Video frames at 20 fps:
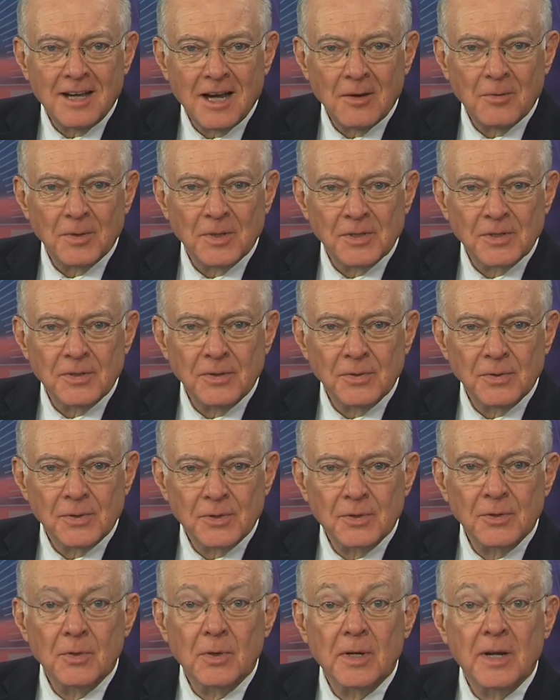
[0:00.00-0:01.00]
Eyewitness
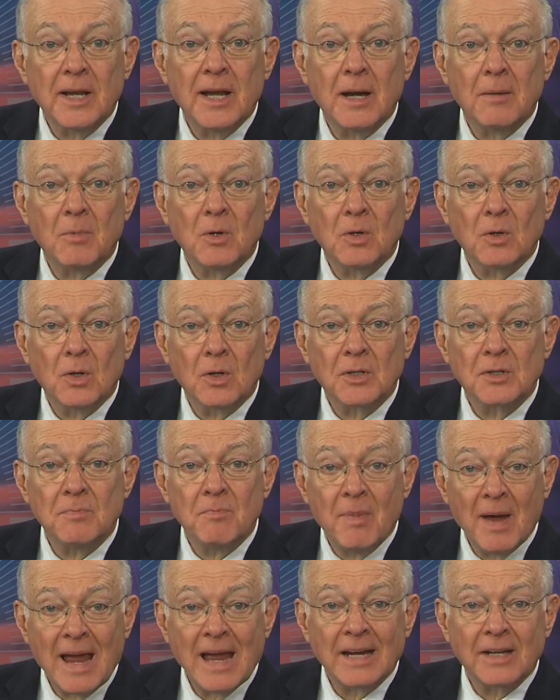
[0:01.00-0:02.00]
News' Stuart Hammer
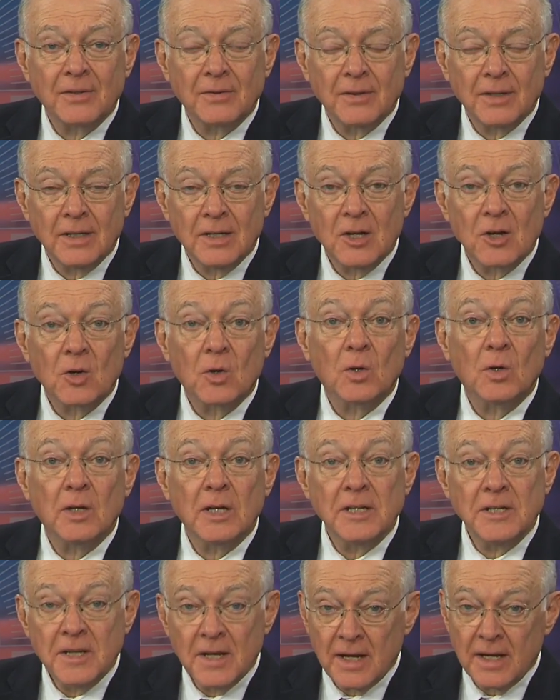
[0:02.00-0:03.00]
looks back at the
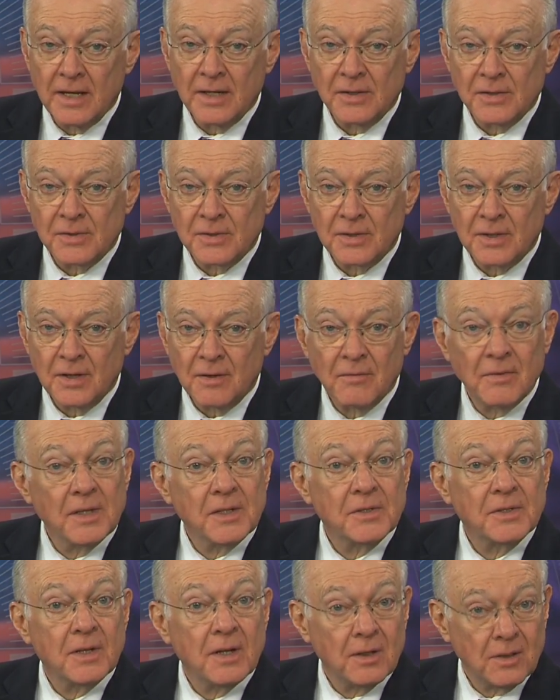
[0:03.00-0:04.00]
early days of
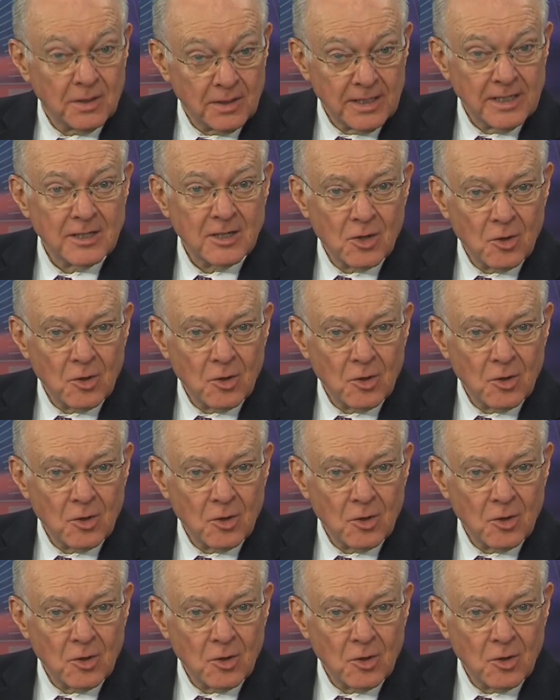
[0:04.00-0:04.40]
this elite